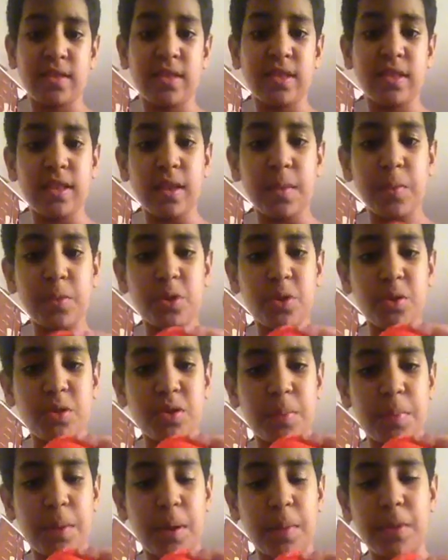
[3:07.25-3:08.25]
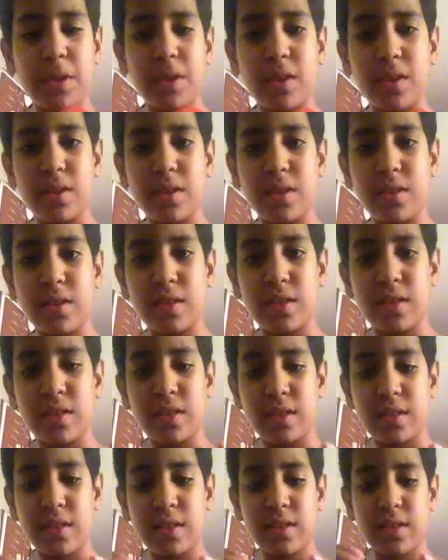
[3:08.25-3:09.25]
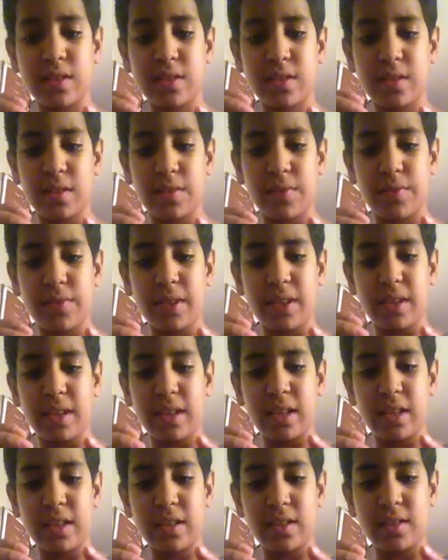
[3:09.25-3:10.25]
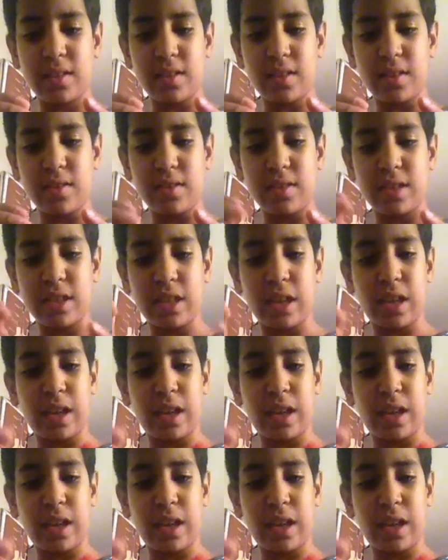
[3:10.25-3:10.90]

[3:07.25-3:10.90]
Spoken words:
See how much holes I'm popping? It's inflating slowly.